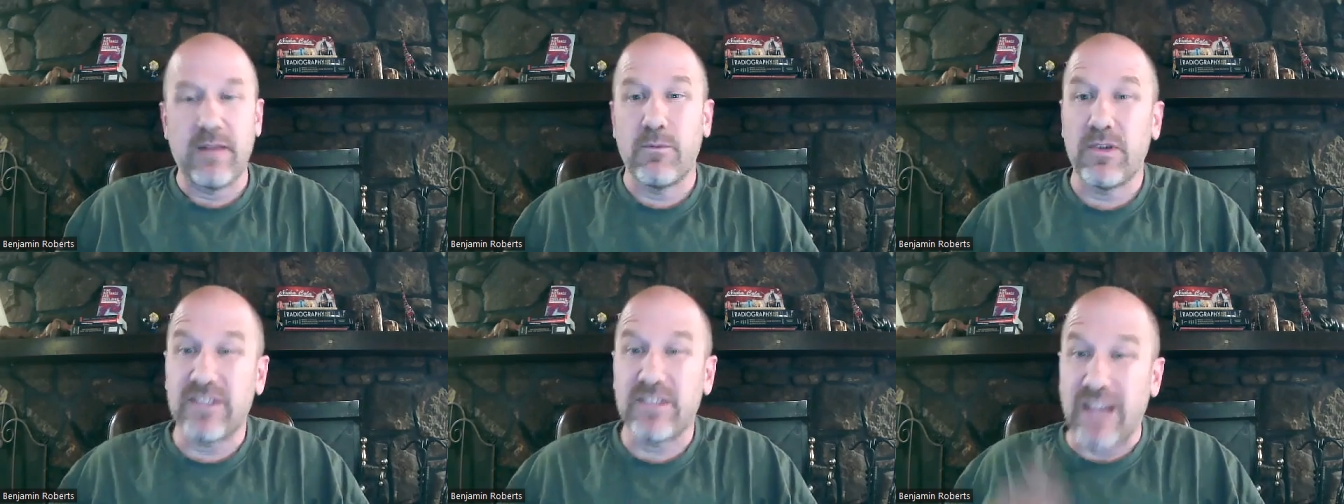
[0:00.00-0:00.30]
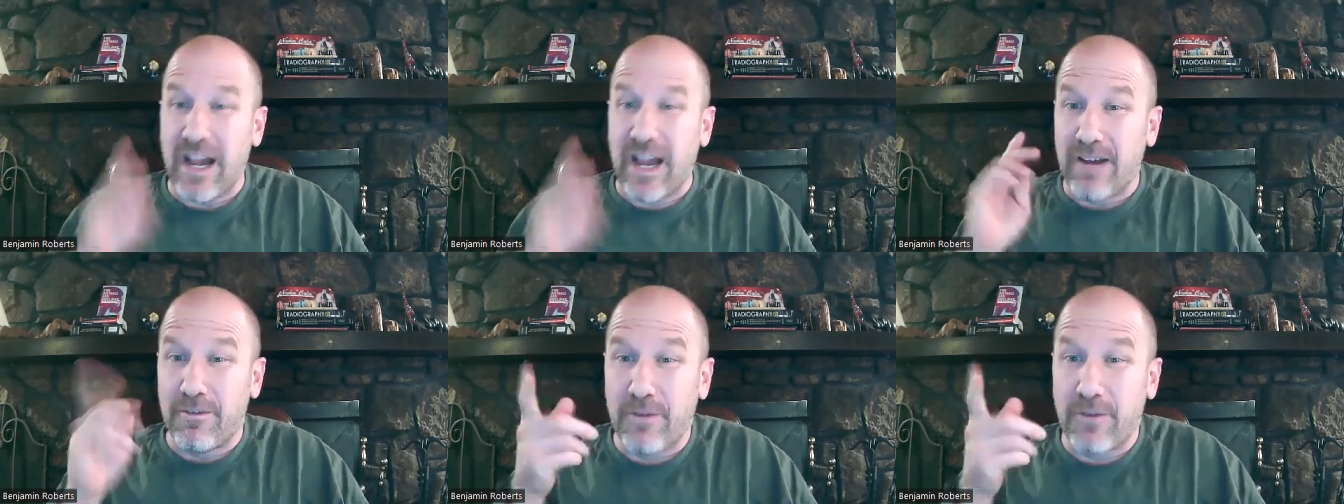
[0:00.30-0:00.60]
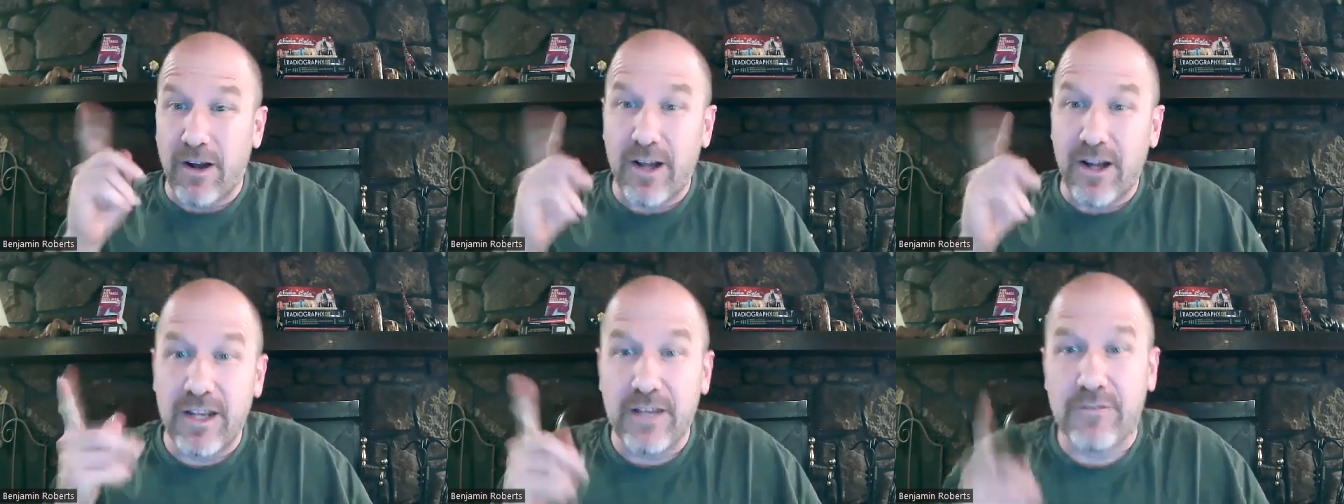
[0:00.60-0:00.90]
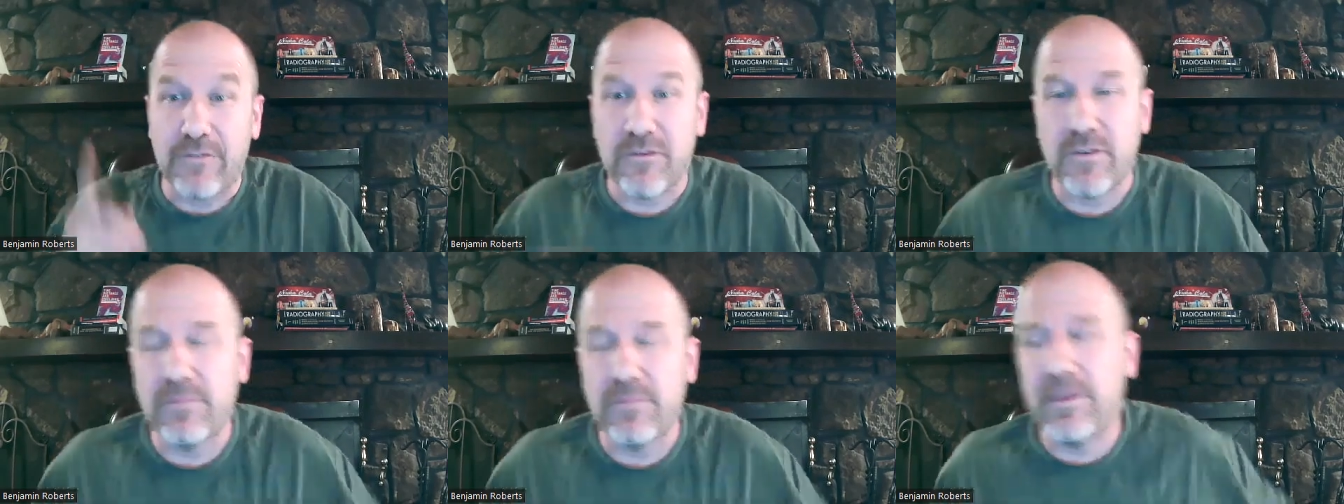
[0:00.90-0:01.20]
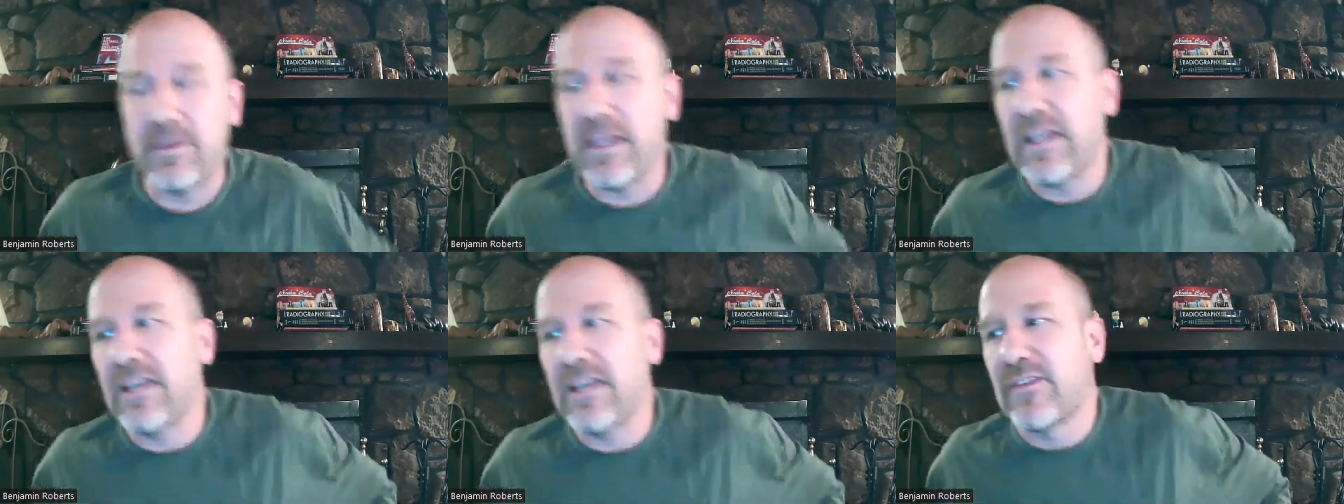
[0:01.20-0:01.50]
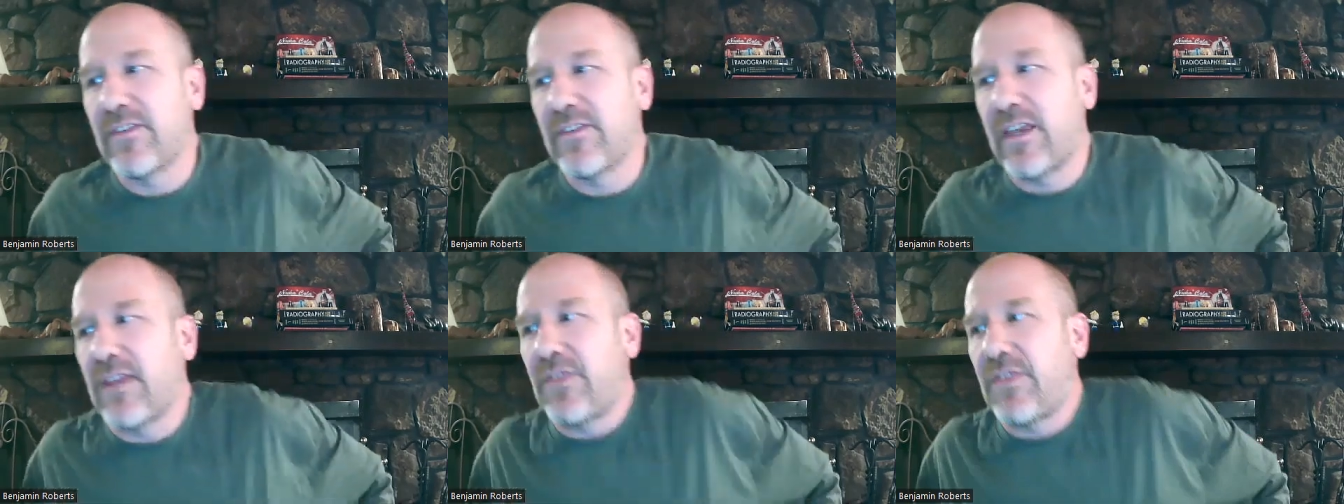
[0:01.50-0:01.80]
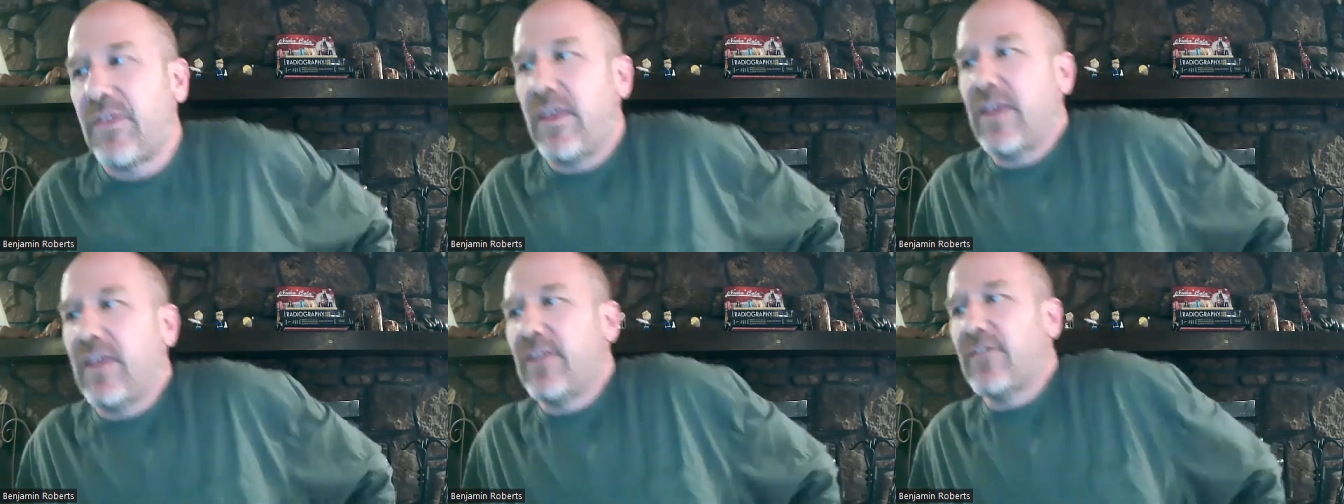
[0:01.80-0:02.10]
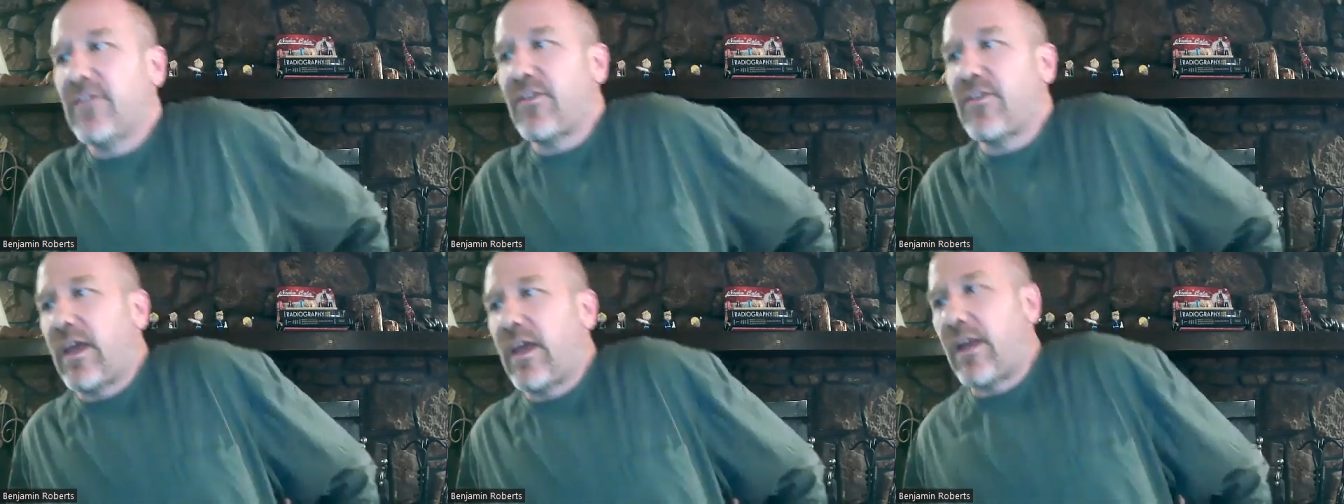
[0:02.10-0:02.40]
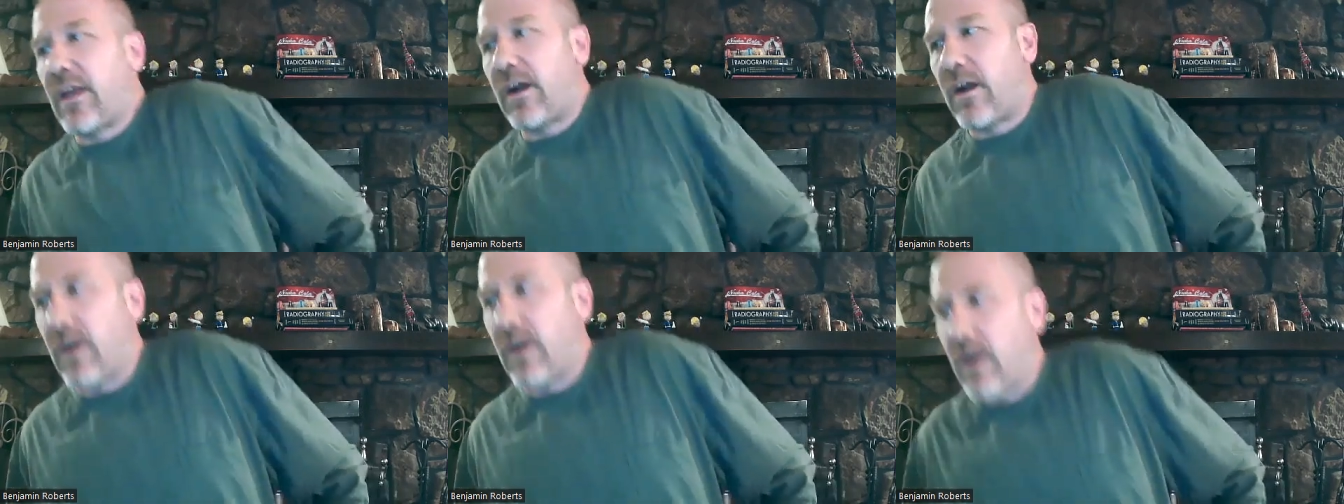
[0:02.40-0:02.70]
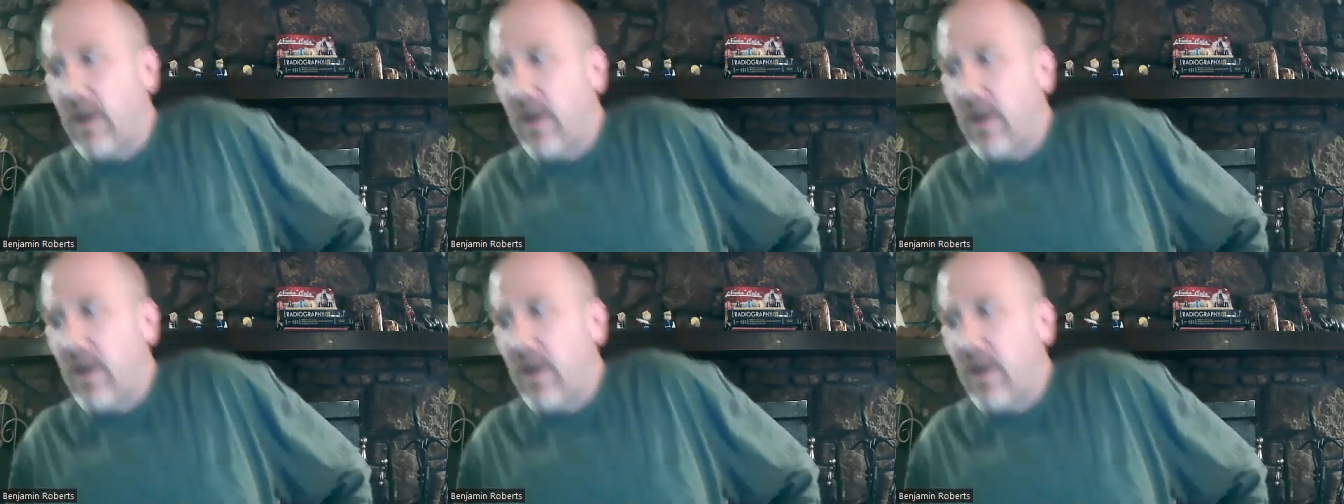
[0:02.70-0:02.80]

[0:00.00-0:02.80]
And what's ironic for me is like things that